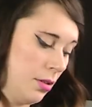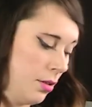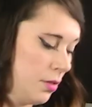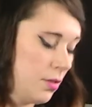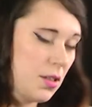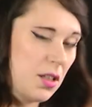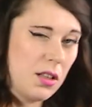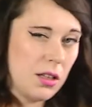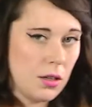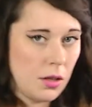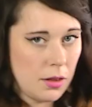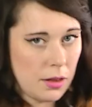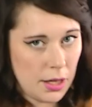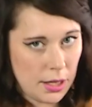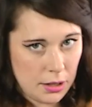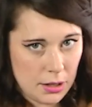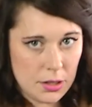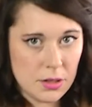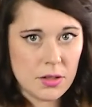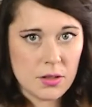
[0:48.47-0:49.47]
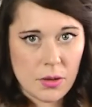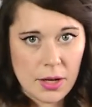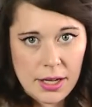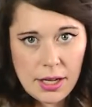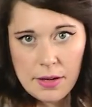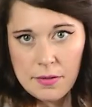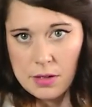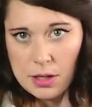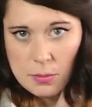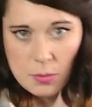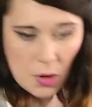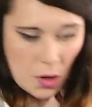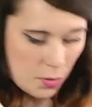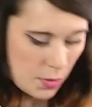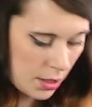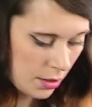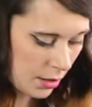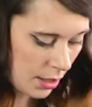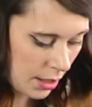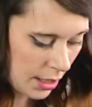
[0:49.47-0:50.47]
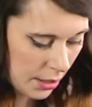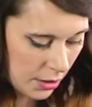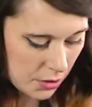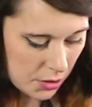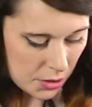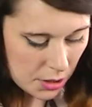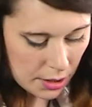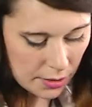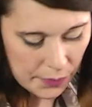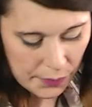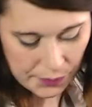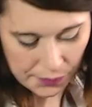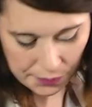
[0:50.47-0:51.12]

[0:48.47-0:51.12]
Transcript: It's a little thicker, so I gave it a moment extra.